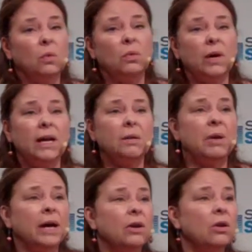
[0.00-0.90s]
what am
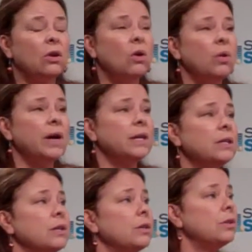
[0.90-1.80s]
I going
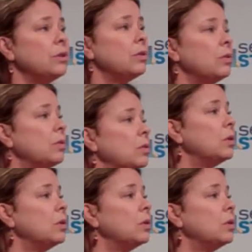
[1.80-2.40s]
to do?